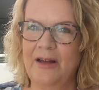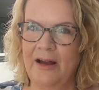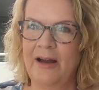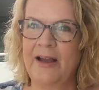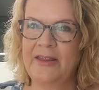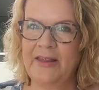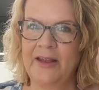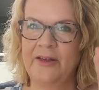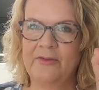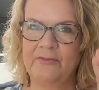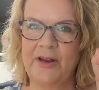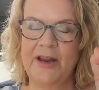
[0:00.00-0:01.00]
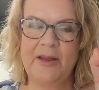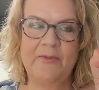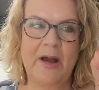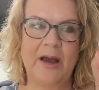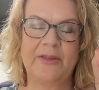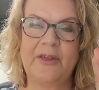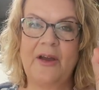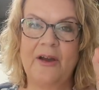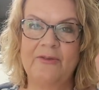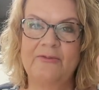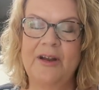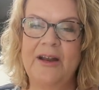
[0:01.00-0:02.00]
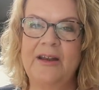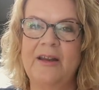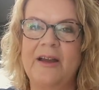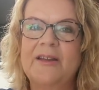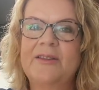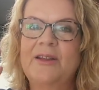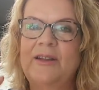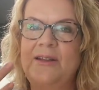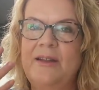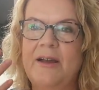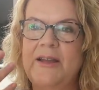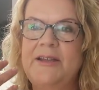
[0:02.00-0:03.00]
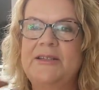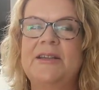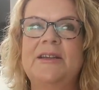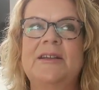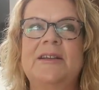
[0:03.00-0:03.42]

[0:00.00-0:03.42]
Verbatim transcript: I think really worth it I really like the light